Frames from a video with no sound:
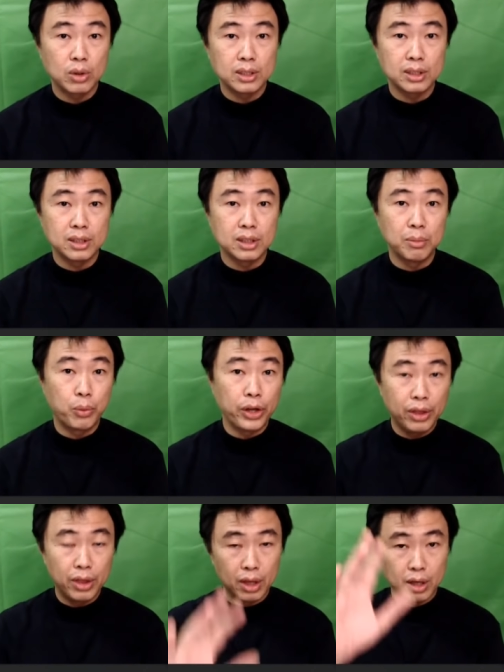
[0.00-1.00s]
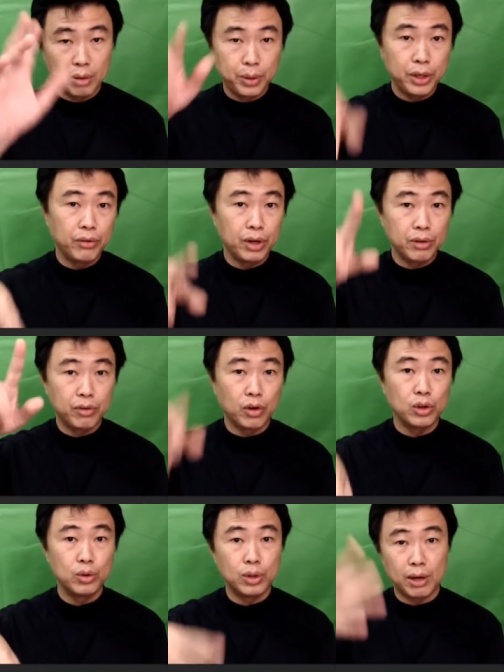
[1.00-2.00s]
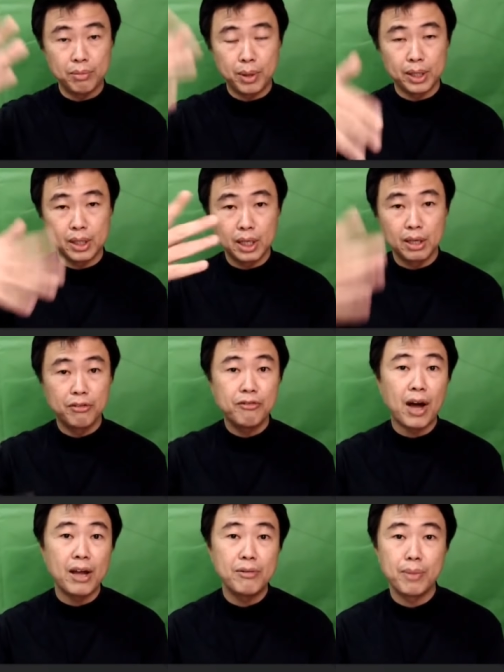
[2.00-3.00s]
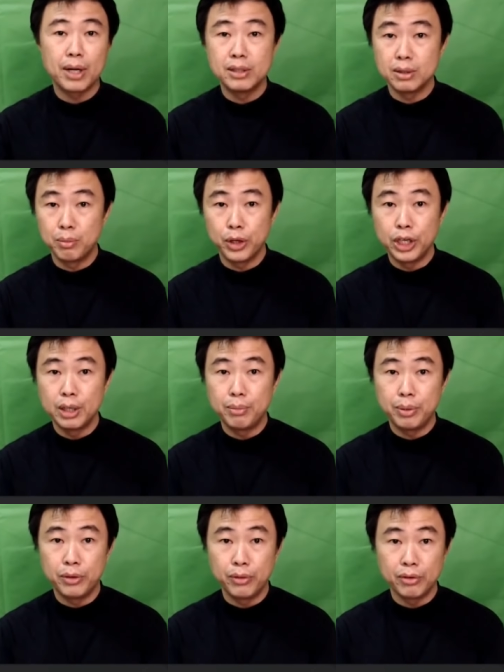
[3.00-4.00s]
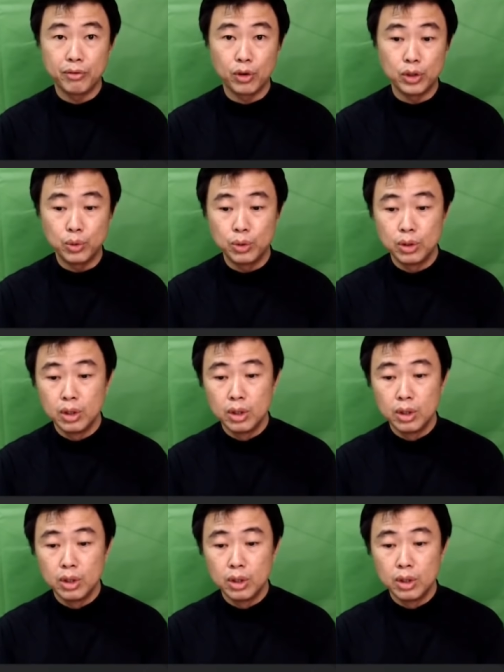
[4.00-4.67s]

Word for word: So this is the breather period for you. That particular five months is a breather period for you.